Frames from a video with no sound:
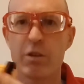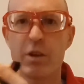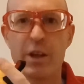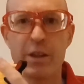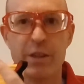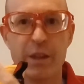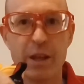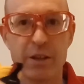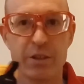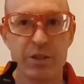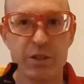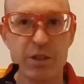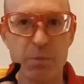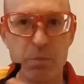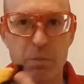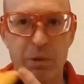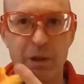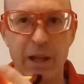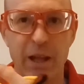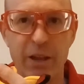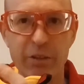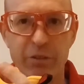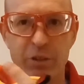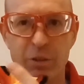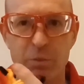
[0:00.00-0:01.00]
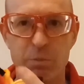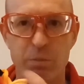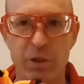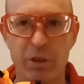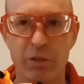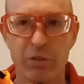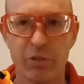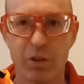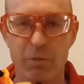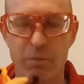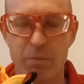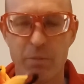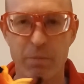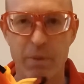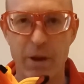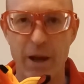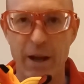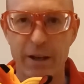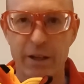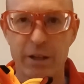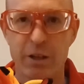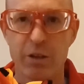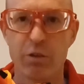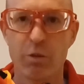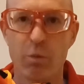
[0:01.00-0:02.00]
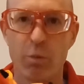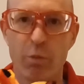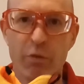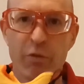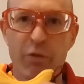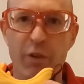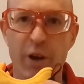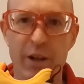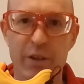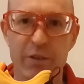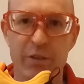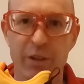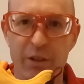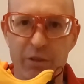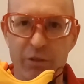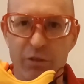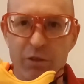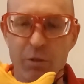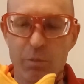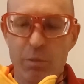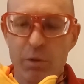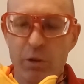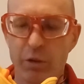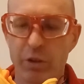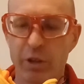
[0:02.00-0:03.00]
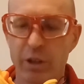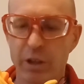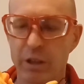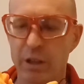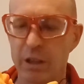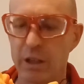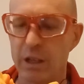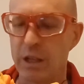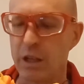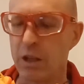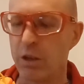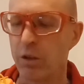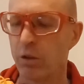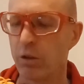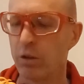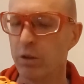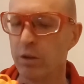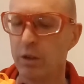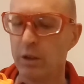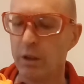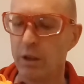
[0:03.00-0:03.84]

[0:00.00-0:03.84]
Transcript: and that's the plastic piece back here that provides that stability in the heel.